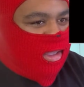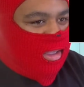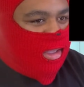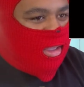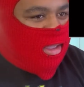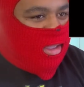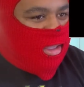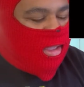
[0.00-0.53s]

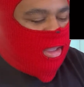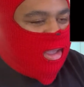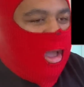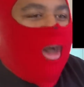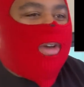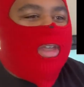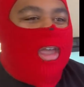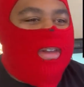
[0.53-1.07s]
money records.
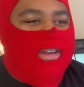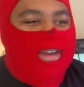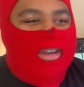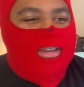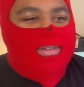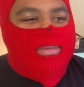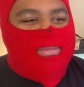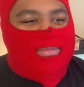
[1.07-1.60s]
Oh yeah.
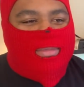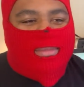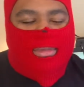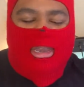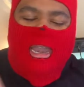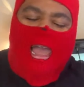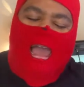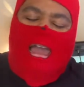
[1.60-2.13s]

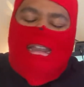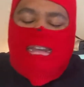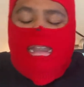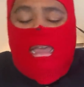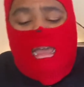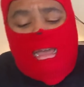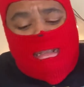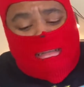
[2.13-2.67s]
Nah,
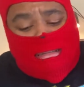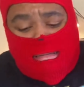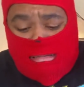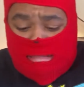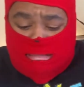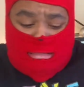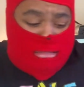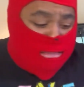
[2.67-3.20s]
nah,
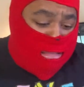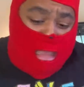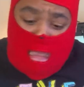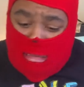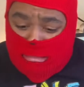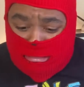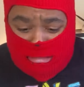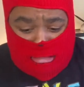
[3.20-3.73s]
nah, nah.